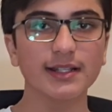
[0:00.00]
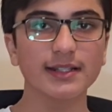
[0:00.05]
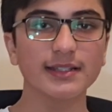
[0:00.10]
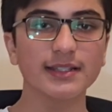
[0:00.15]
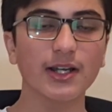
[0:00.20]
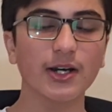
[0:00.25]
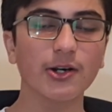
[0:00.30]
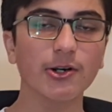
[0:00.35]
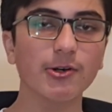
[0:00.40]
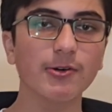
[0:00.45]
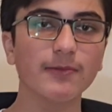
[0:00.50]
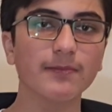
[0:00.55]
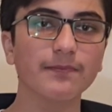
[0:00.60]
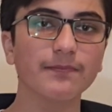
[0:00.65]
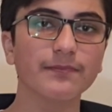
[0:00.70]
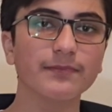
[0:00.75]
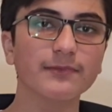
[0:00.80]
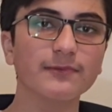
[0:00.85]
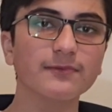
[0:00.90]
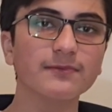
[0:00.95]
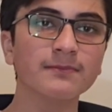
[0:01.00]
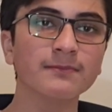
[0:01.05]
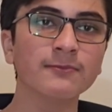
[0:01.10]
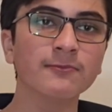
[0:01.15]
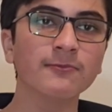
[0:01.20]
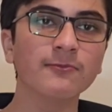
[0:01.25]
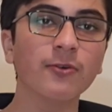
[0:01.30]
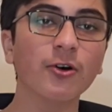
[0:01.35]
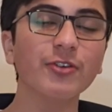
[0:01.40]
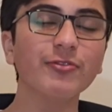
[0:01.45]
Now,
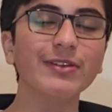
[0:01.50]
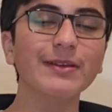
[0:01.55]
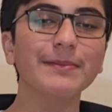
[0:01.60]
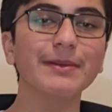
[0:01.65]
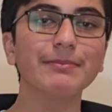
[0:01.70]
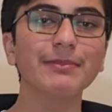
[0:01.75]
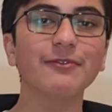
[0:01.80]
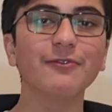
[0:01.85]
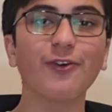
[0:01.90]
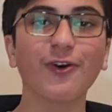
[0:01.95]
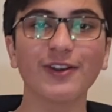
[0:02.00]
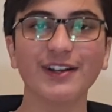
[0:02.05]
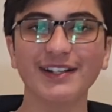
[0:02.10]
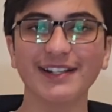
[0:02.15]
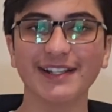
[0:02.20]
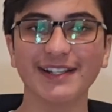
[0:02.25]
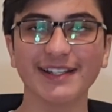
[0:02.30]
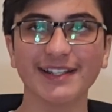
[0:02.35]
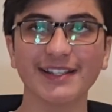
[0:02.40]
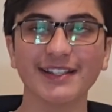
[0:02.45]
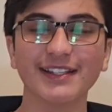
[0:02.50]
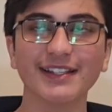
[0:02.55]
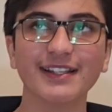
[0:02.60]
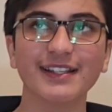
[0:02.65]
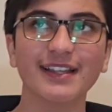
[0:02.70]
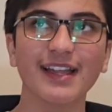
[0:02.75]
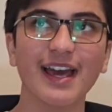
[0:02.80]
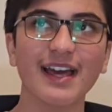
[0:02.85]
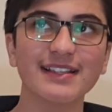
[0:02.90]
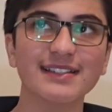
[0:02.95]
what do I mean by voluntary?
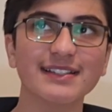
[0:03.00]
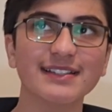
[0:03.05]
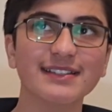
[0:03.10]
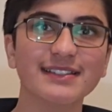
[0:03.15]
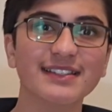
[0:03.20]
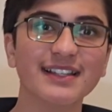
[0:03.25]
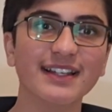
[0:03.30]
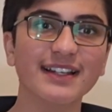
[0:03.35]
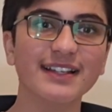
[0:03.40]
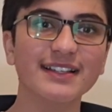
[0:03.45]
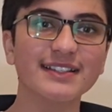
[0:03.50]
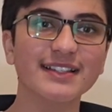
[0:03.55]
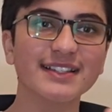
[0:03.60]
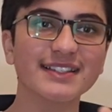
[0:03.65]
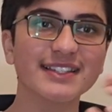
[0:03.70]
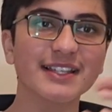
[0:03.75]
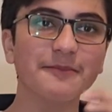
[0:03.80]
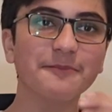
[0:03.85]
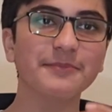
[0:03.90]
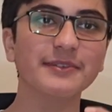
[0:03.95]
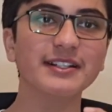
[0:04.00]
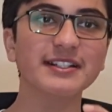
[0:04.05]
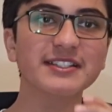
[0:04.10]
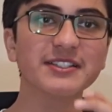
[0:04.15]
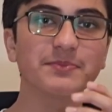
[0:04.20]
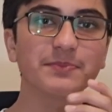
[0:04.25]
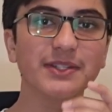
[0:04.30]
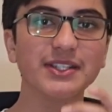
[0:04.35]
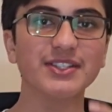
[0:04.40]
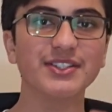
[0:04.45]
As in, there is a separate
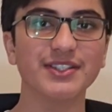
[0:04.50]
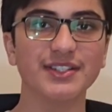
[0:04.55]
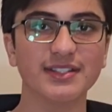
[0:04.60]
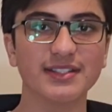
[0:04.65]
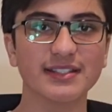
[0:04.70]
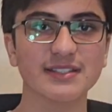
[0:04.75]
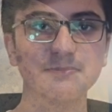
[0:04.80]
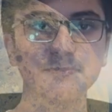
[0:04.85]
species, a